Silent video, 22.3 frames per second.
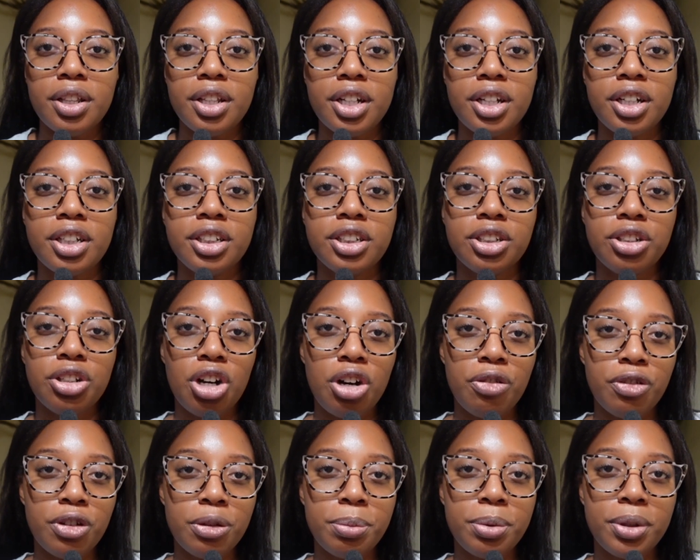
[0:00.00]
there is an
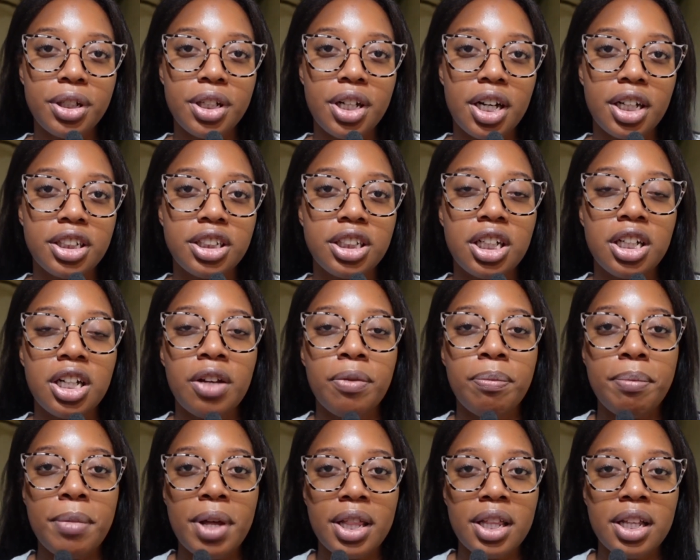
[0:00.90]
overproduction of
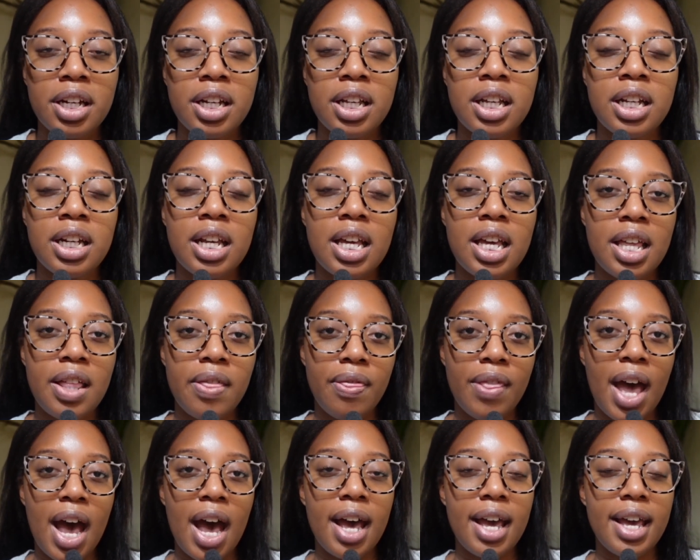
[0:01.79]
melanin in
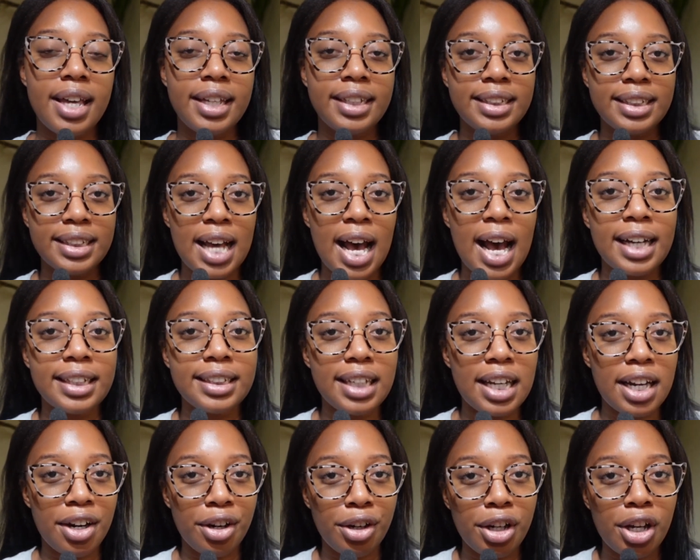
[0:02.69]
that exact
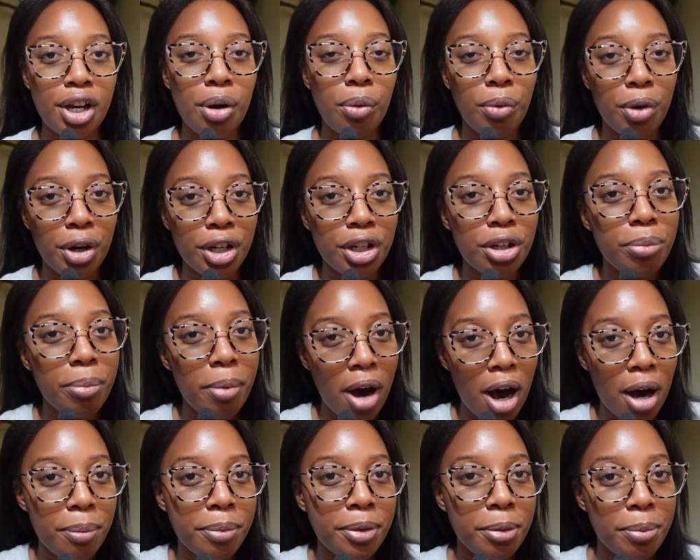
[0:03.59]
area where you
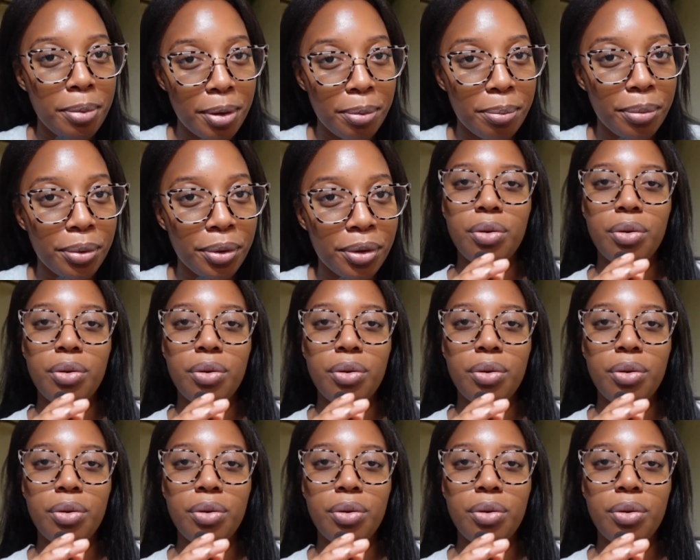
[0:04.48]
popped the pimple.